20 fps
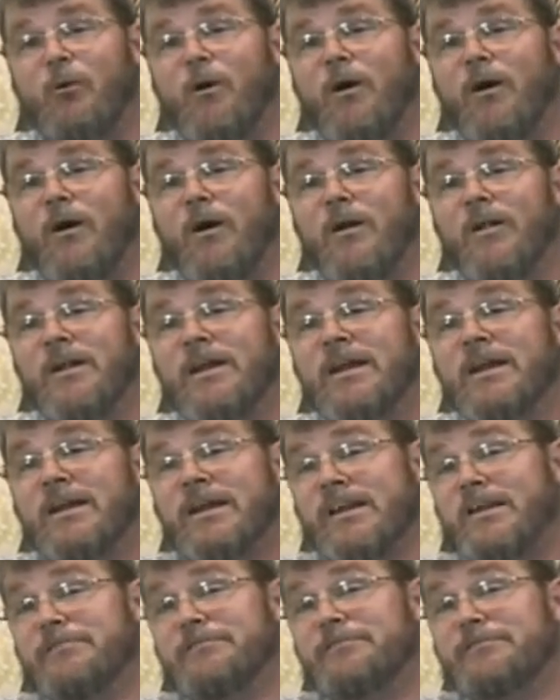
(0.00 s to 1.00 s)
wall.
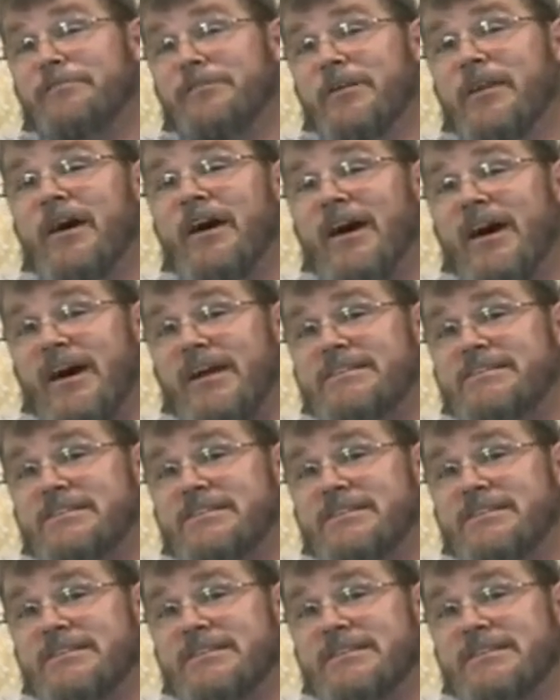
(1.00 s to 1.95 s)
If not,